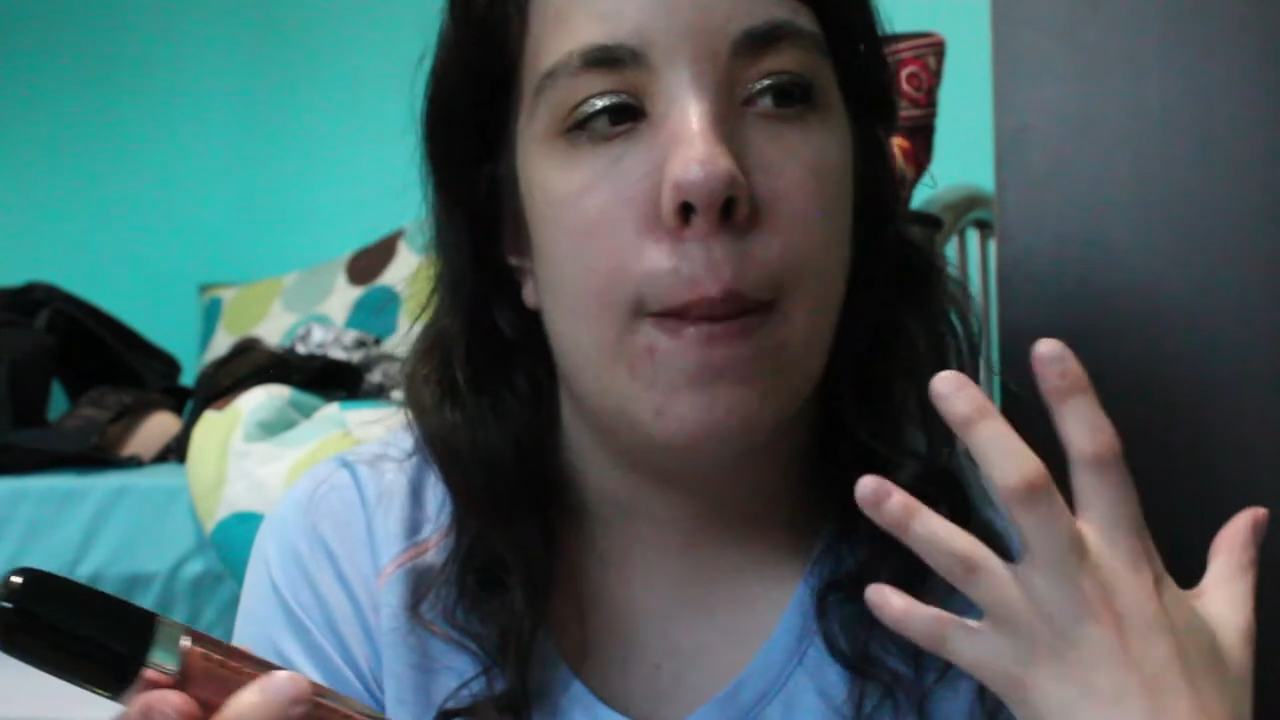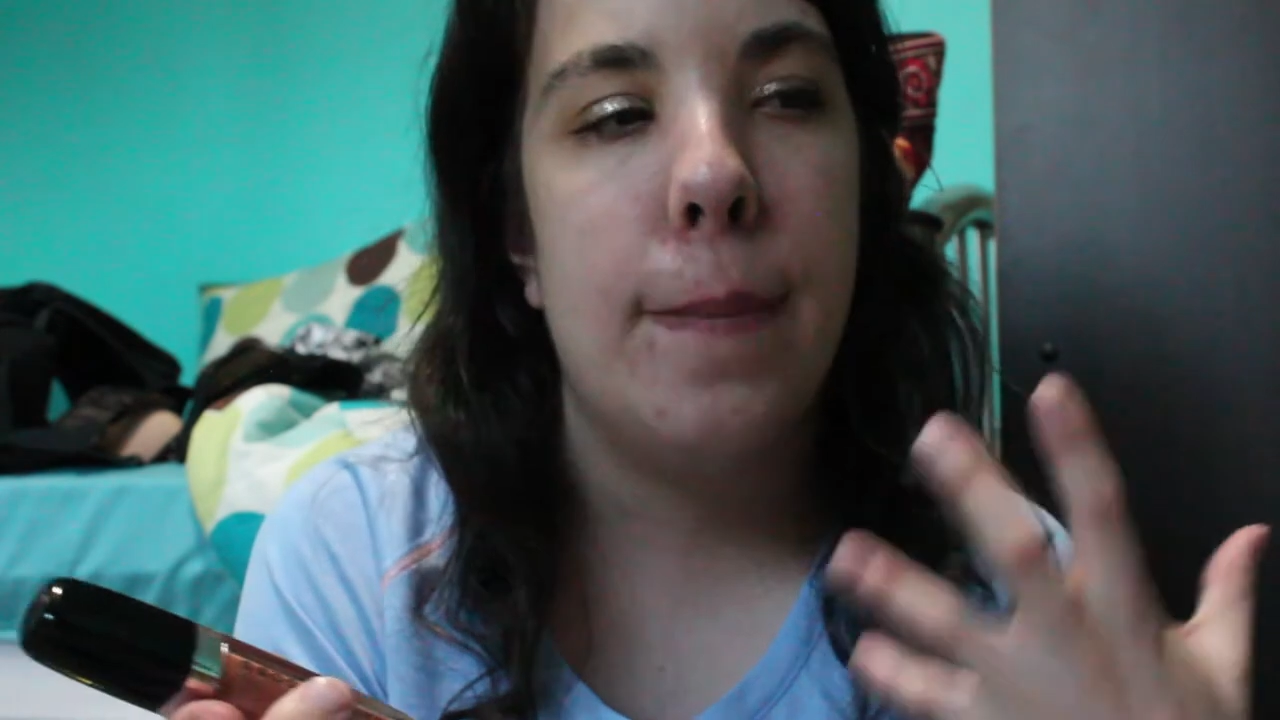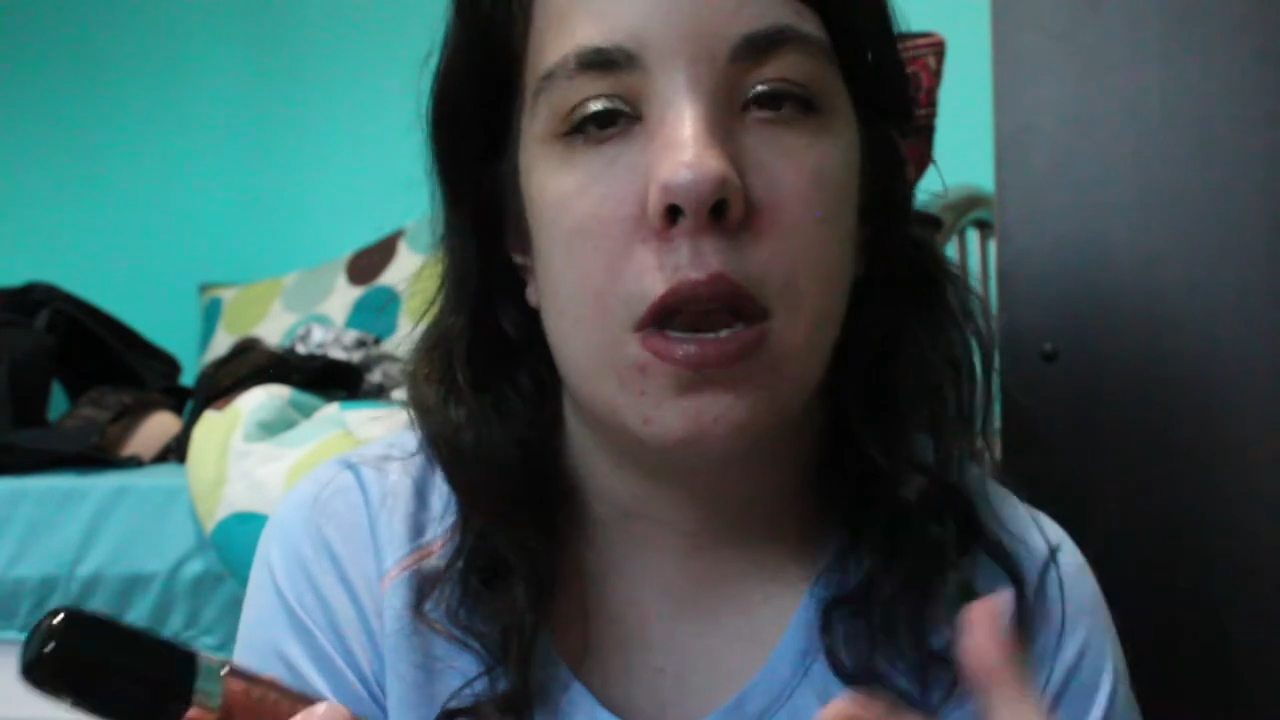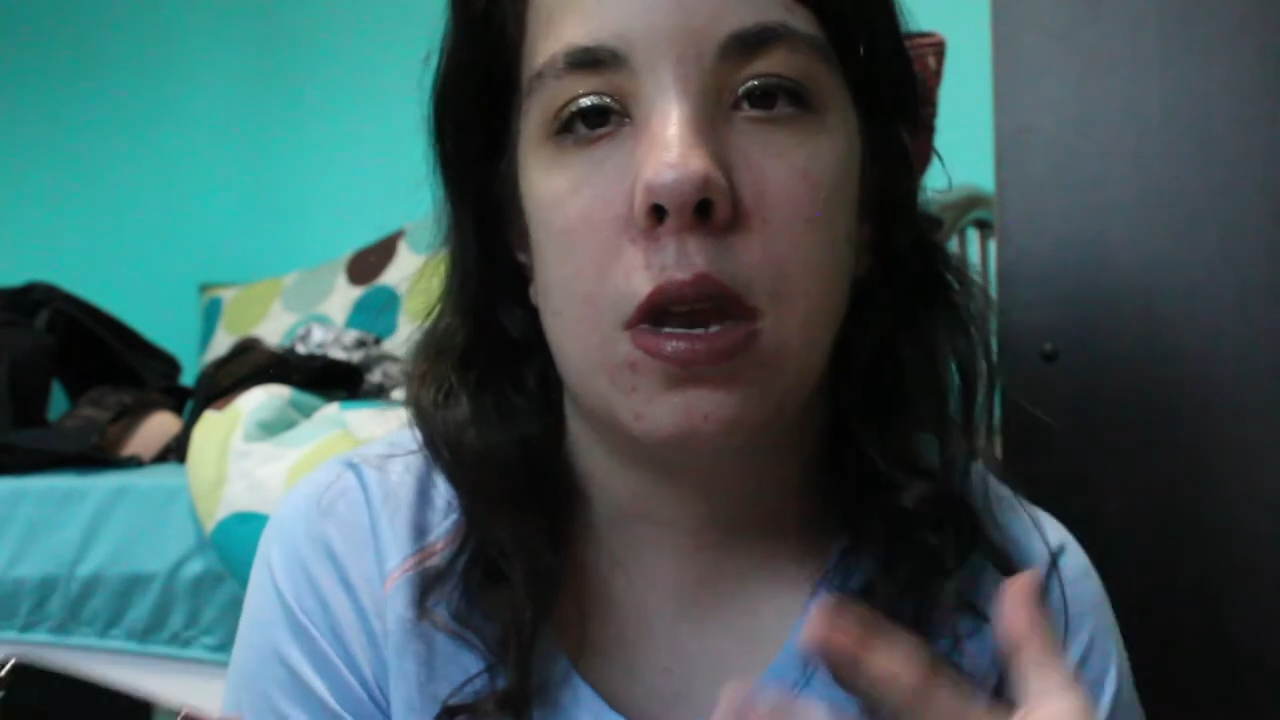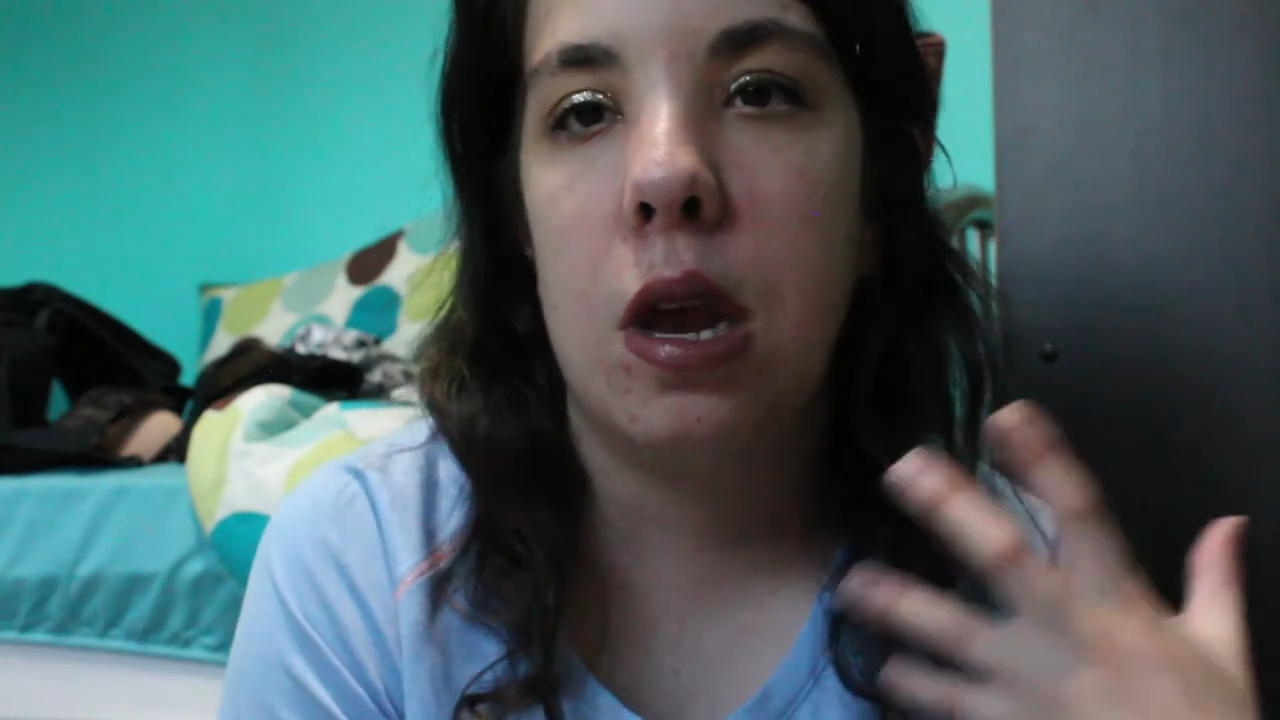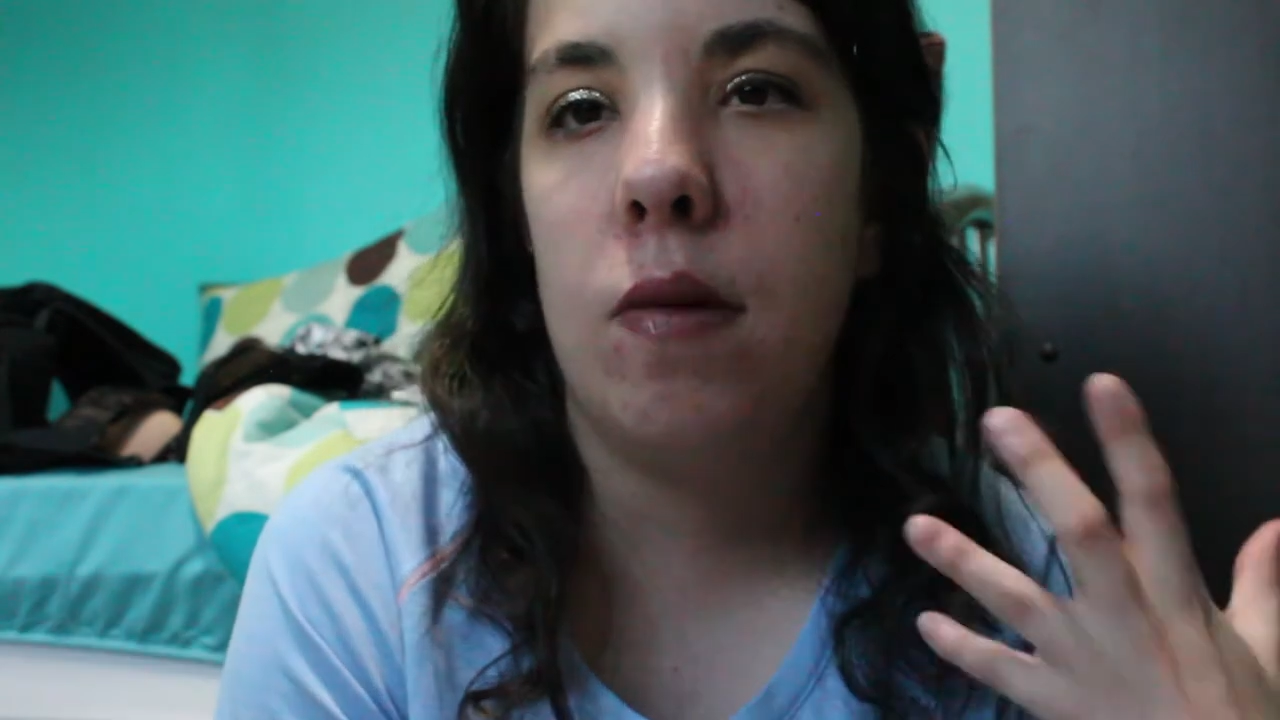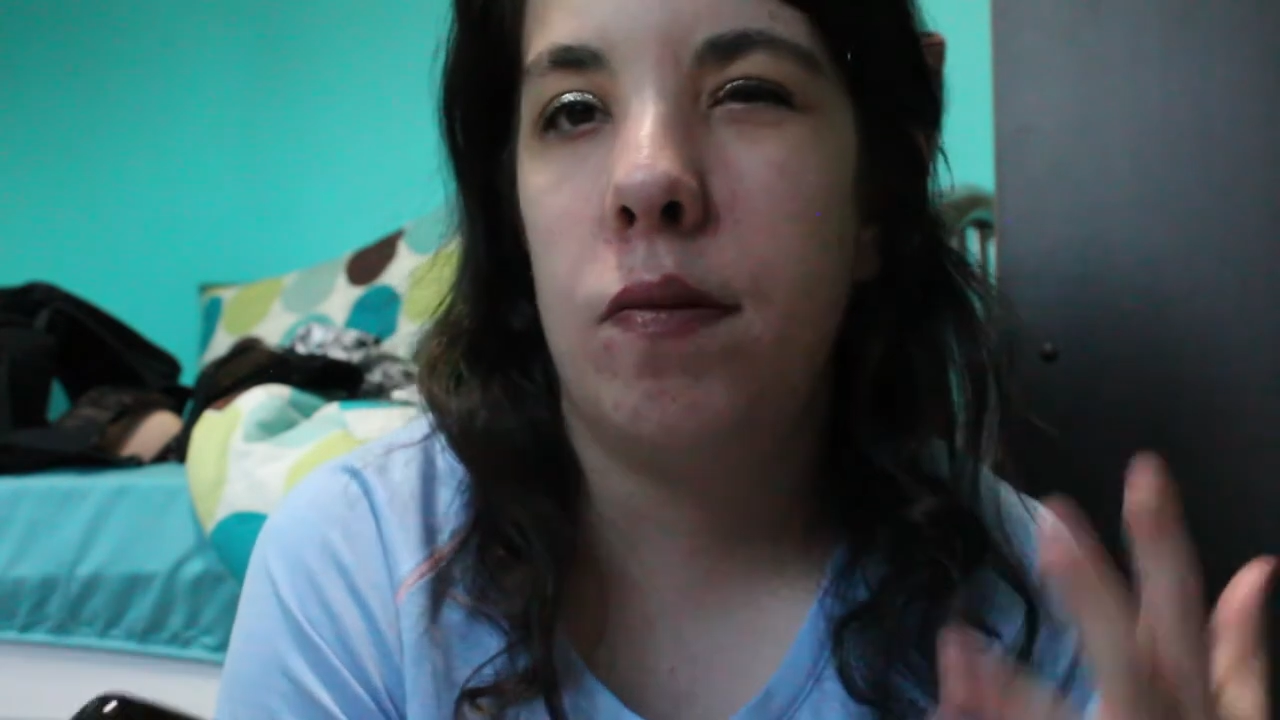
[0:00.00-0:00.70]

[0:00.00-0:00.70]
minty,